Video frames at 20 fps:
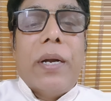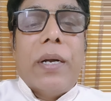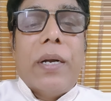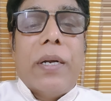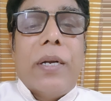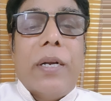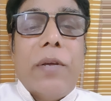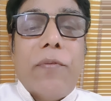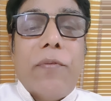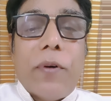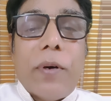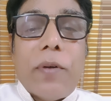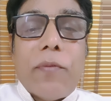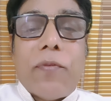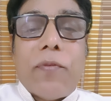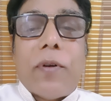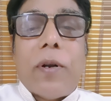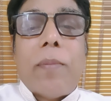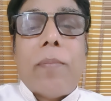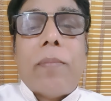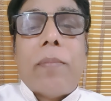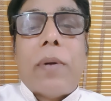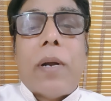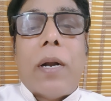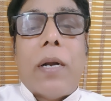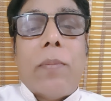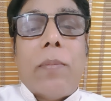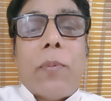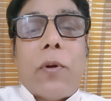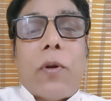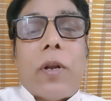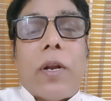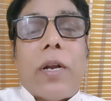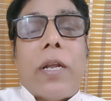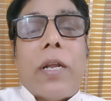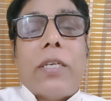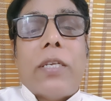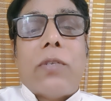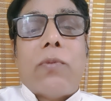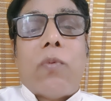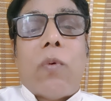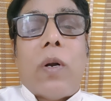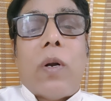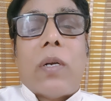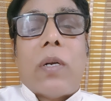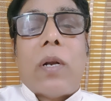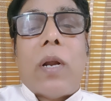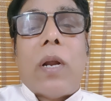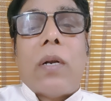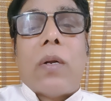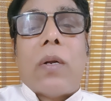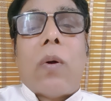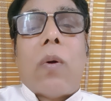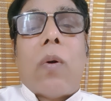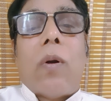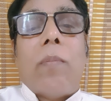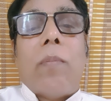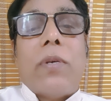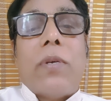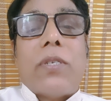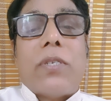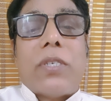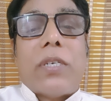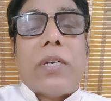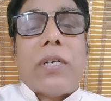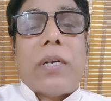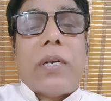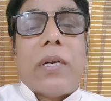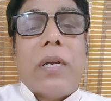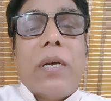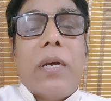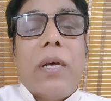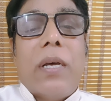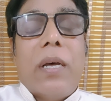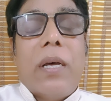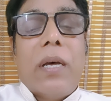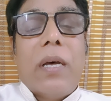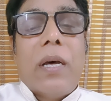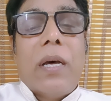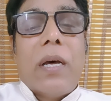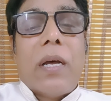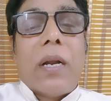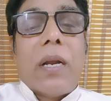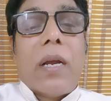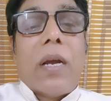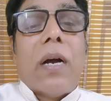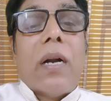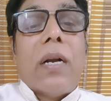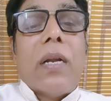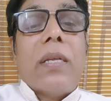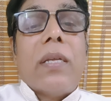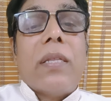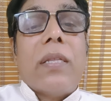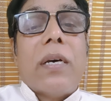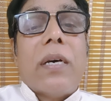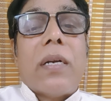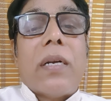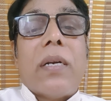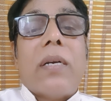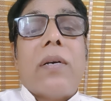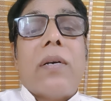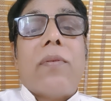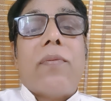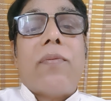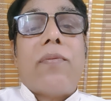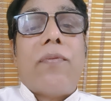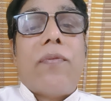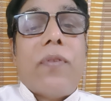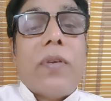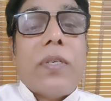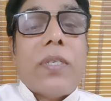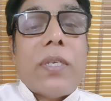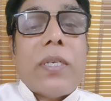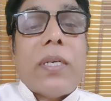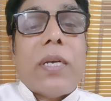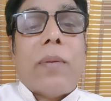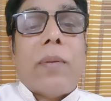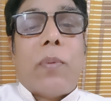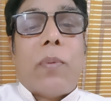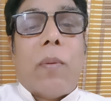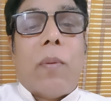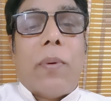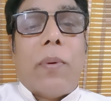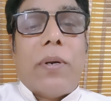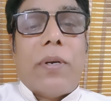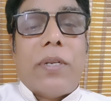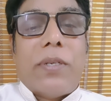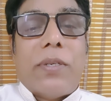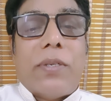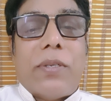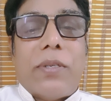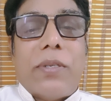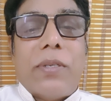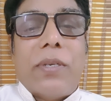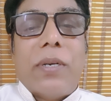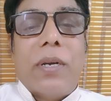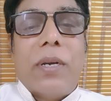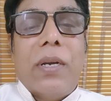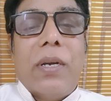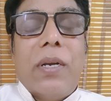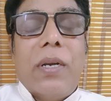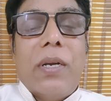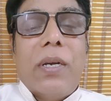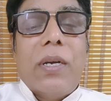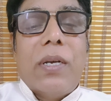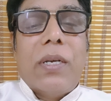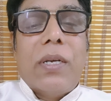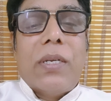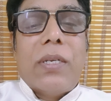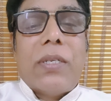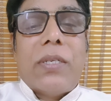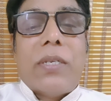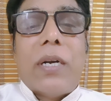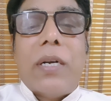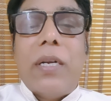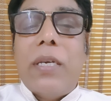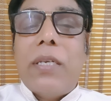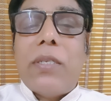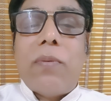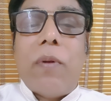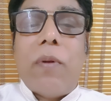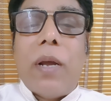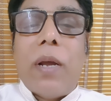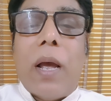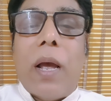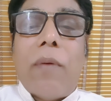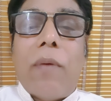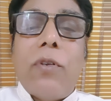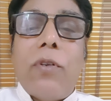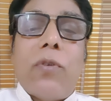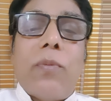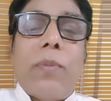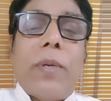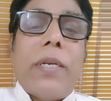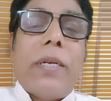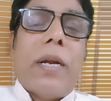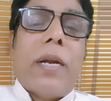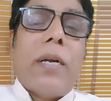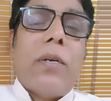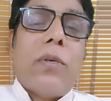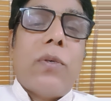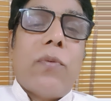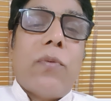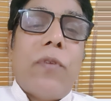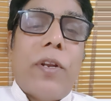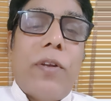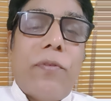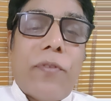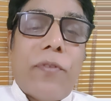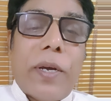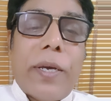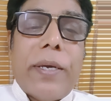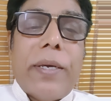differ from unpotentized water alcohol mixture regarding their physical properties. Studies will have to be done to verify